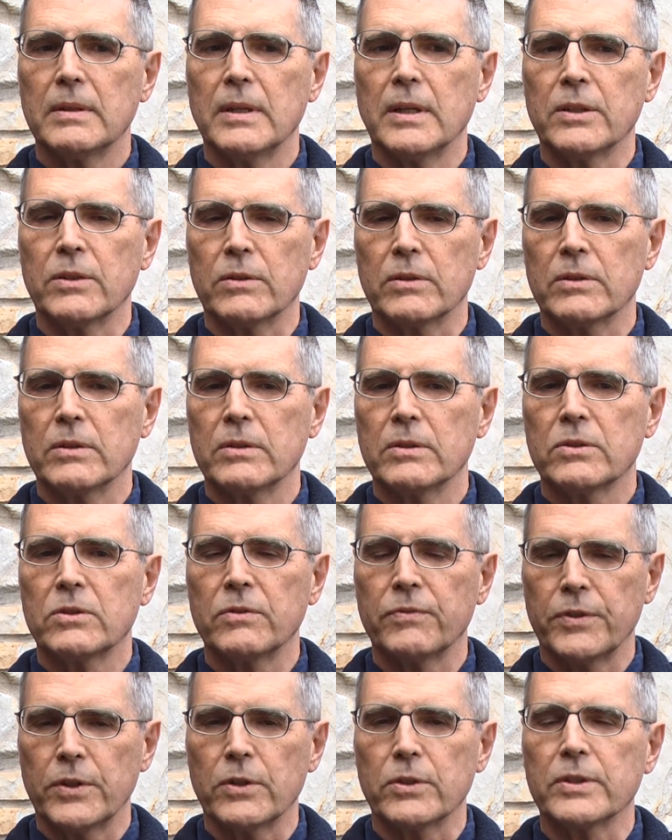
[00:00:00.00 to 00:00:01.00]
under
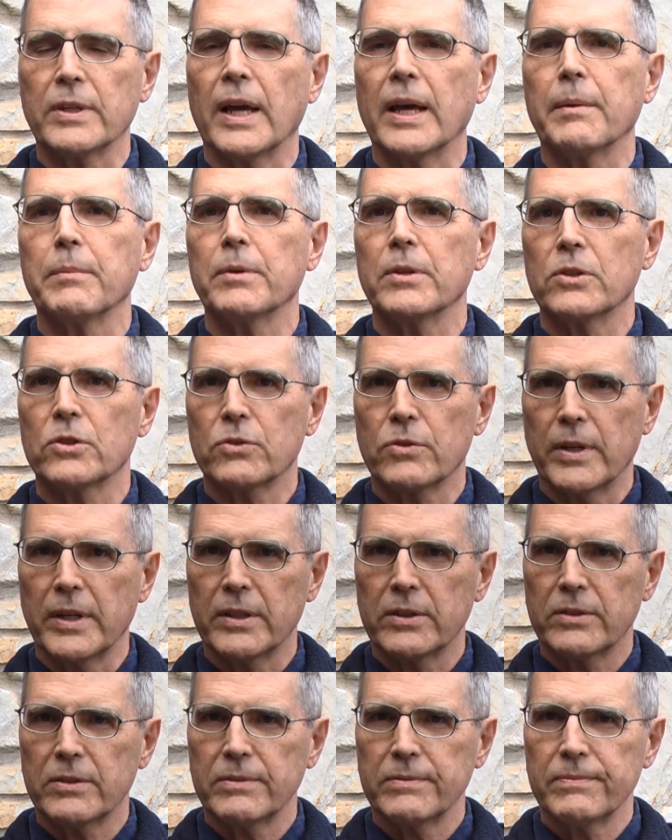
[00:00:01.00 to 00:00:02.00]
severe time
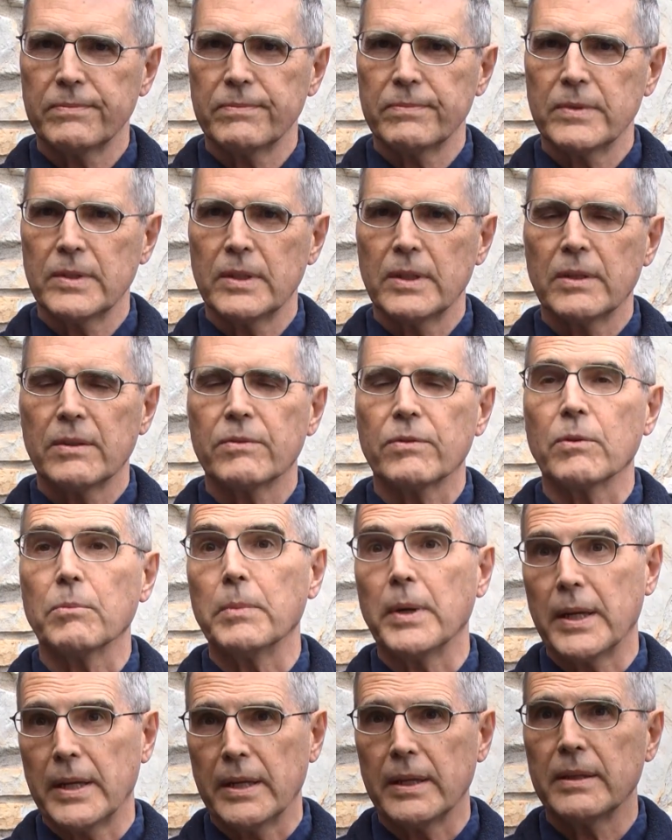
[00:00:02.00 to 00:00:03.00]
constraints for
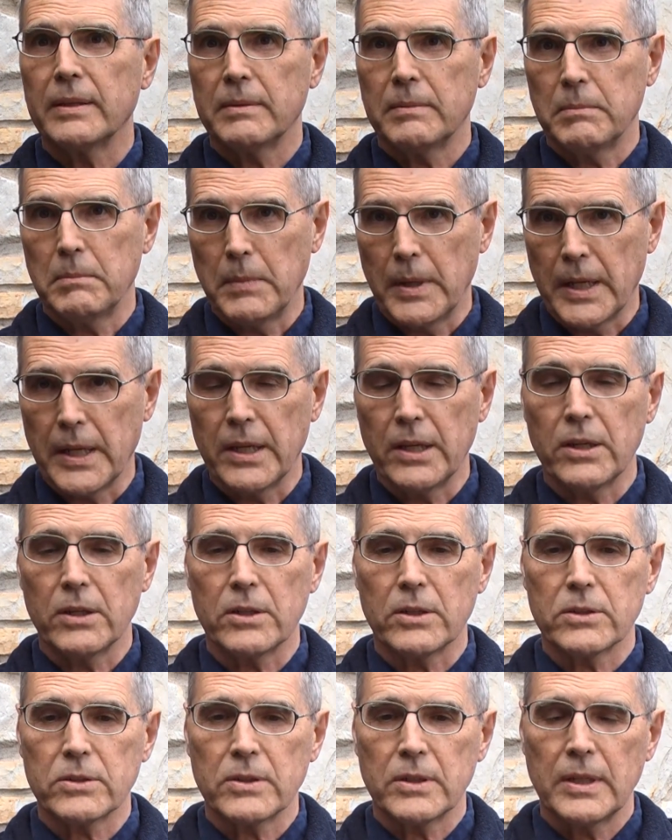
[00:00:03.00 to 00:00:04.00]
many, many
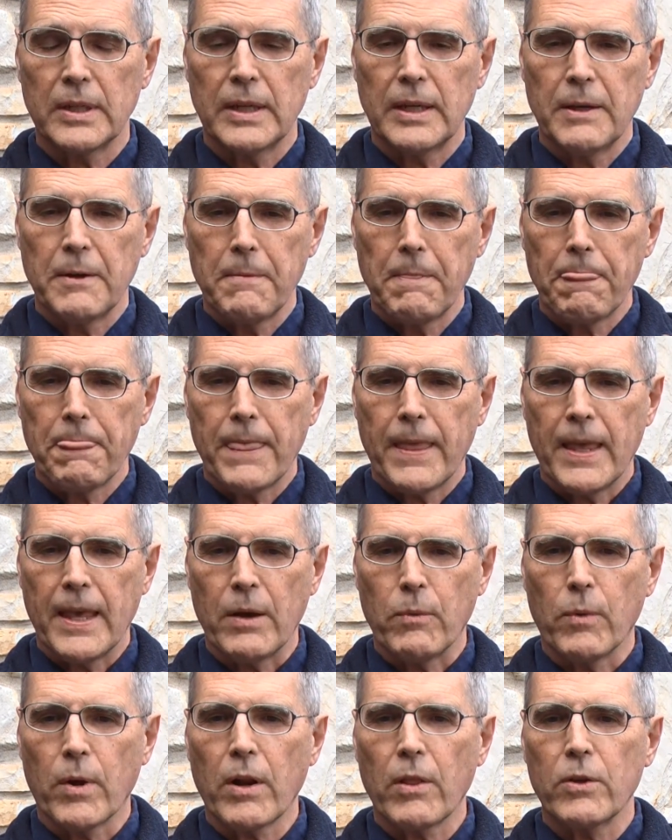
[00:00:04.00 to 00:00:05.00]
years.
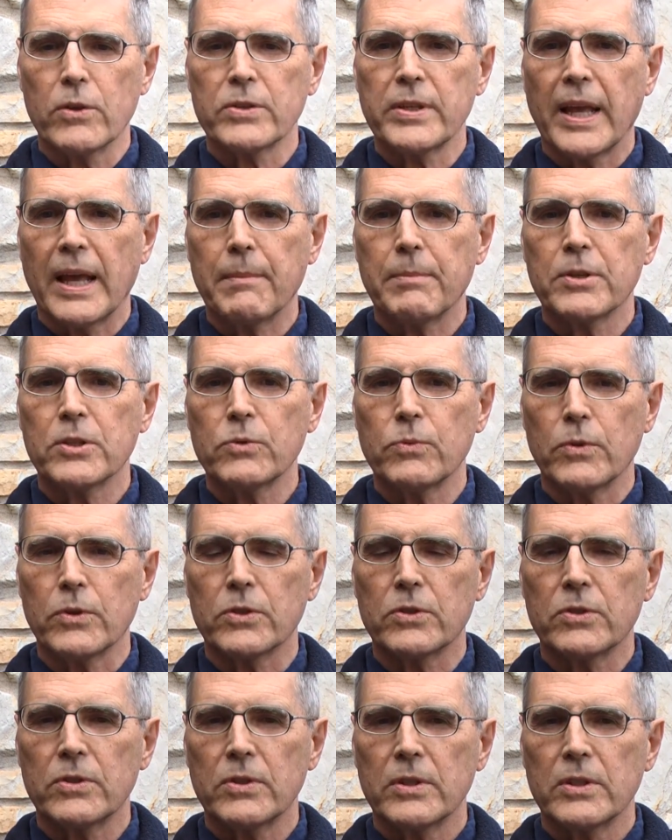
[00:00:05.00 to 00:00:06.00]
And one of those habits
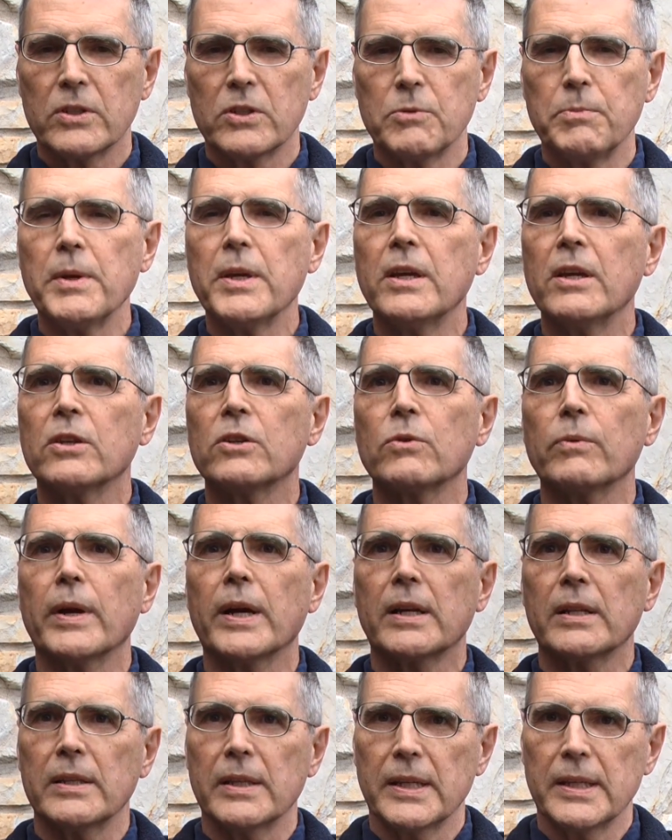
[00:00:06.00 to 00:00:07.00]
was speaking
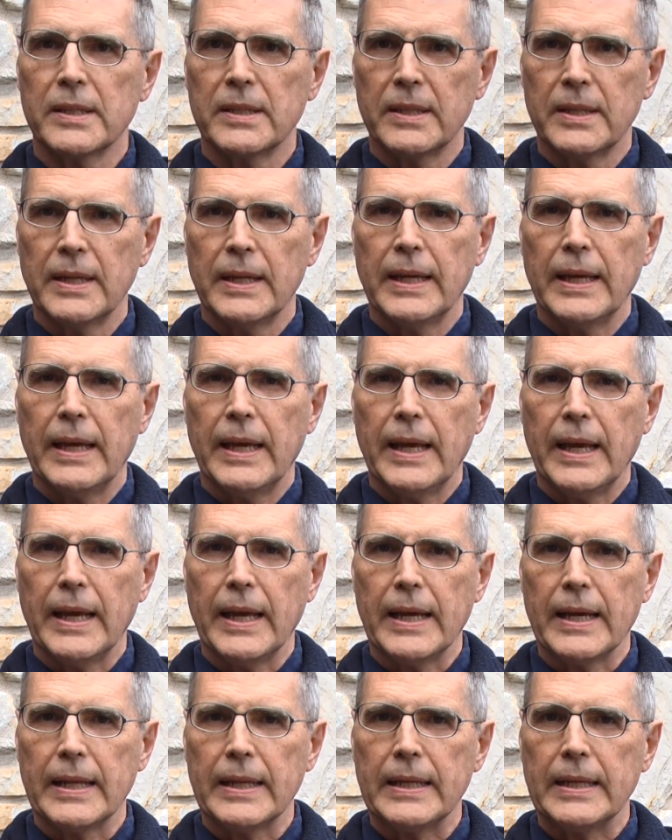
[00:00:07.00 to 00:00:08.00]
directly
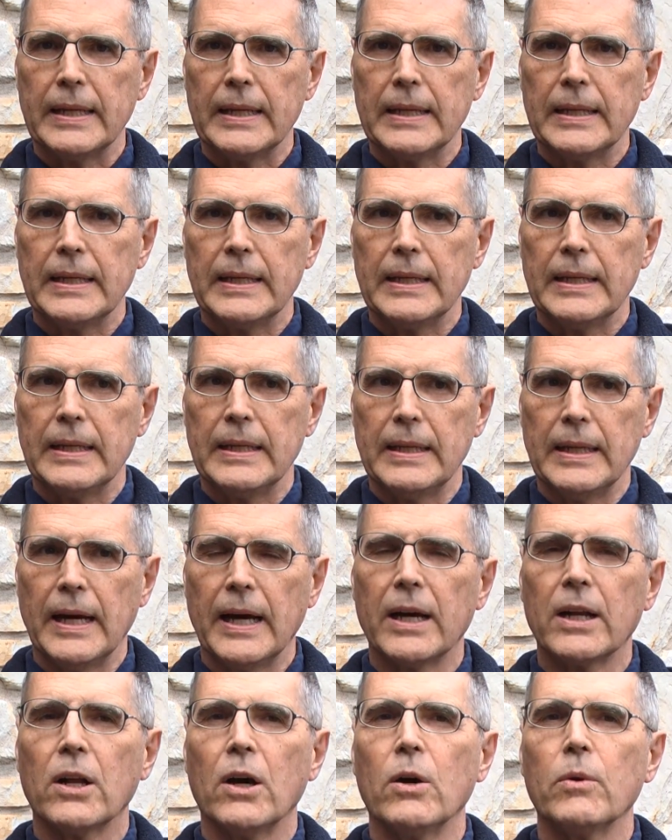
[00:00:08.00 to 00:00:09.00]
and
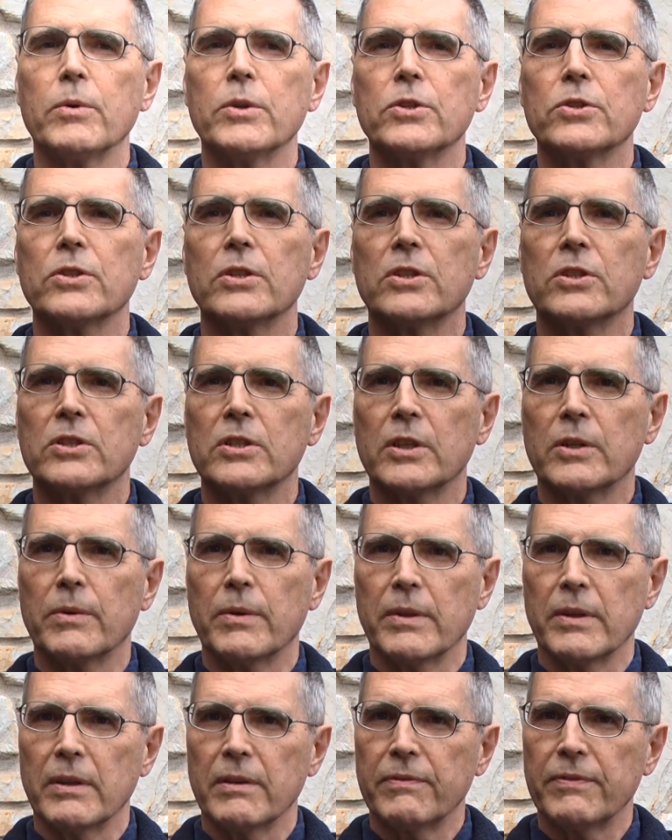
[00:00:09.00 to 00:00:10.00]
not always
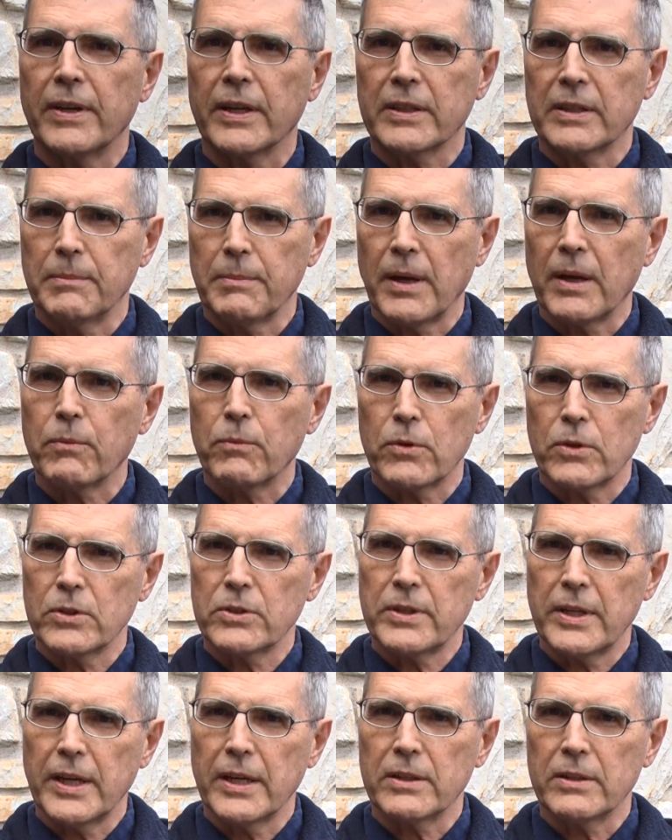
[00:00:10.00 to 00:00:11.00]
considering the effect that my
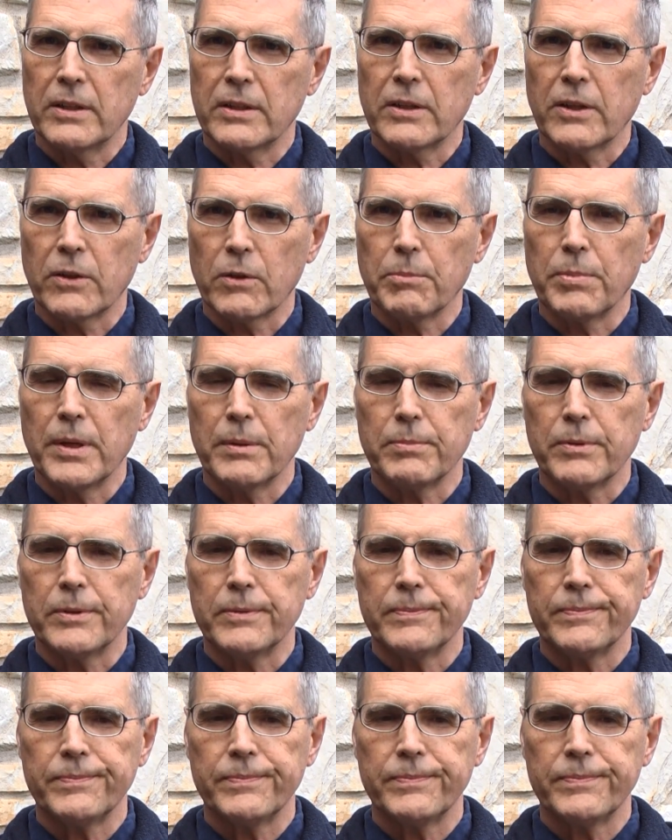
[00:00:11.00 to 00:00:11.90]
words had on other people.